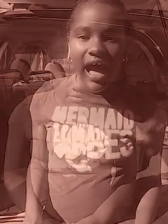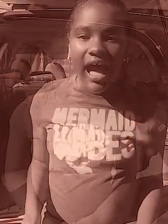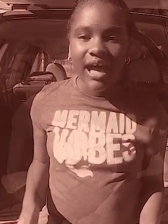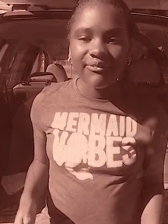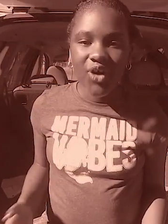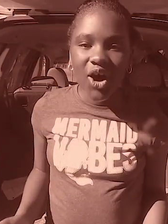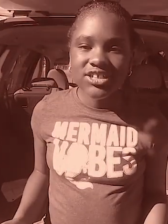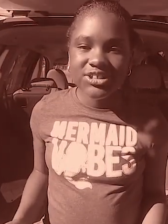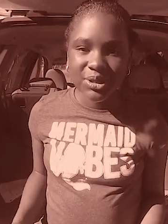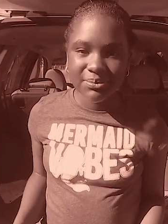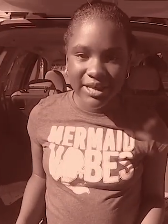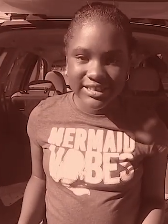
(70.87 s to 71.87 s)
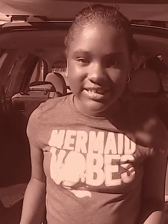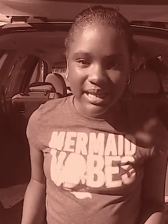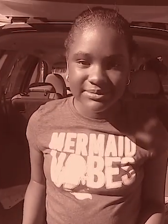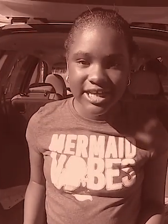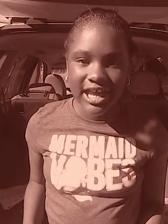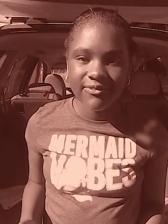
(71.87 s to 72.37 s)
I've also made
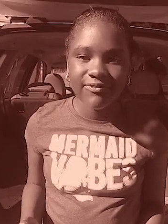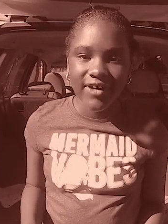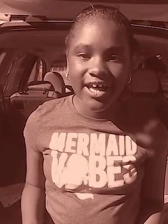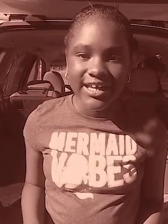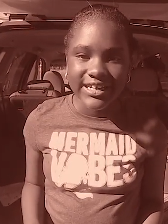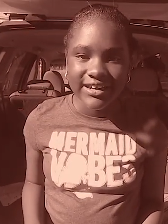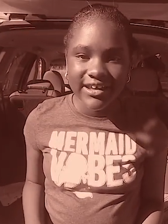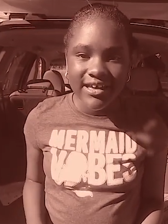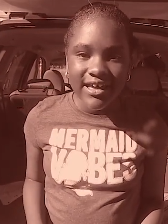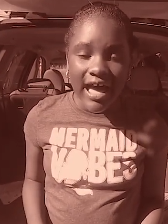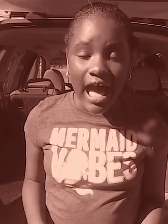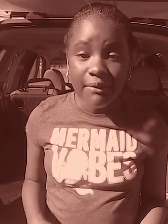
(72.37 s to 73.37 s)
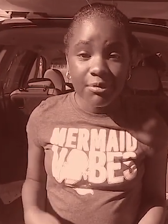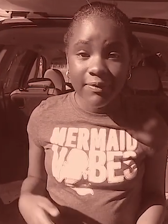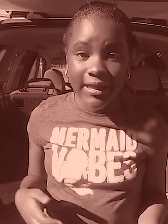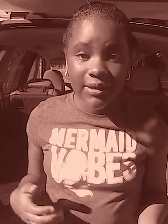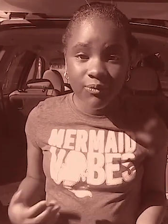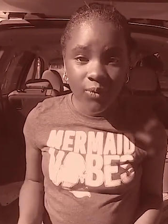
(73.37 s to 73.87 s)
time to have fun. I've been
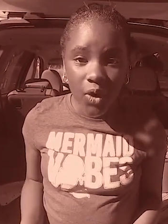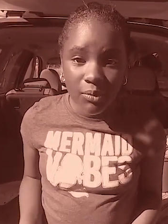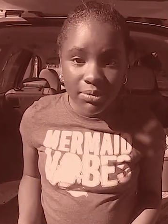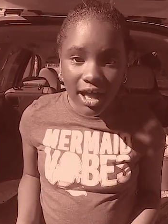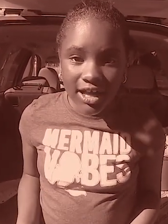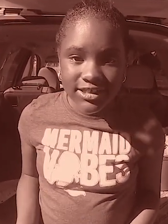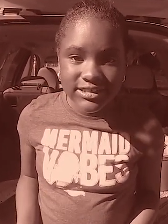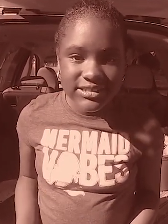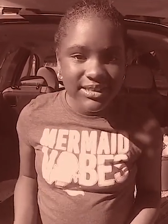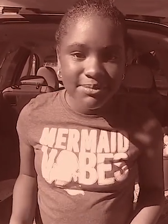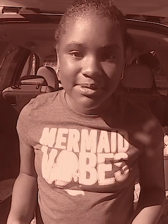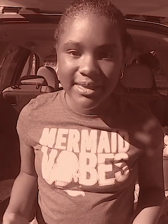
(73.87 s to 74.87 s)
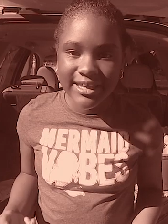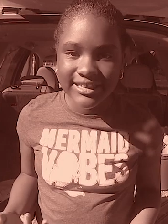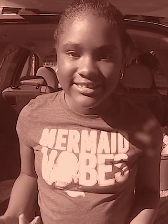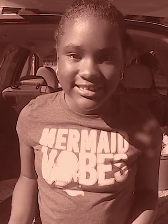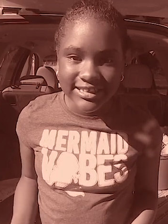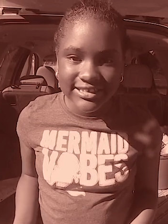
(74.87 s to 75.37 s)
playing Roblox, been
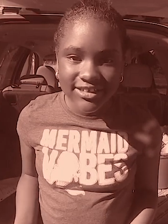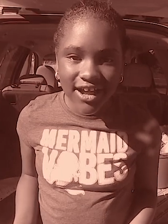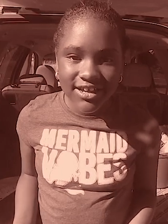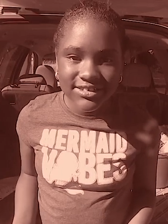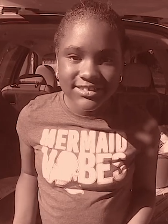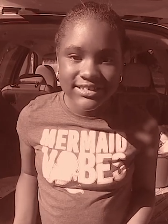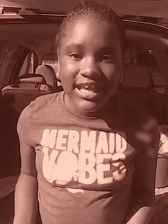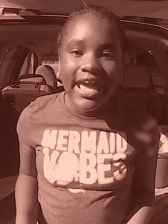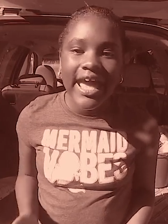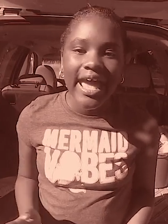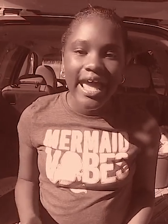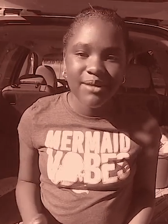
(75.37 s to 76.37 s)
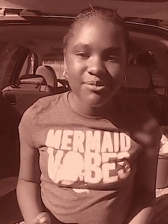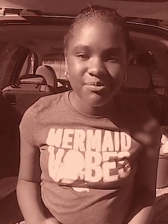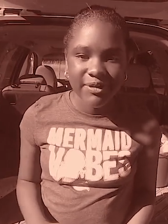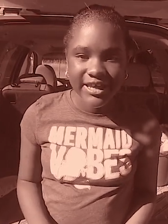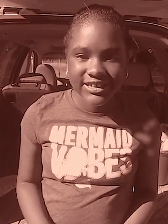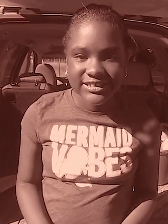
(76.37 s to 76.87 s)
making TikToks, and been
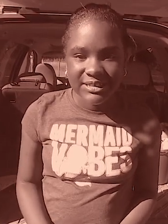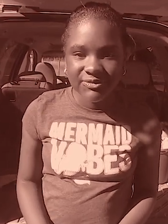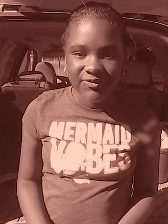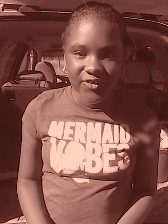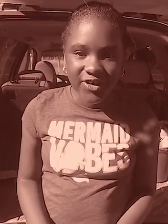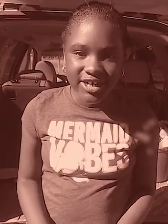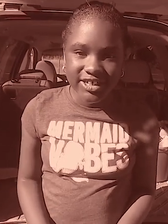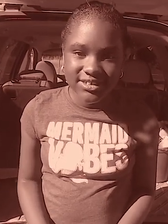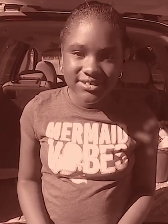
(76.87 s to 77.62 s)
playing Sims 4.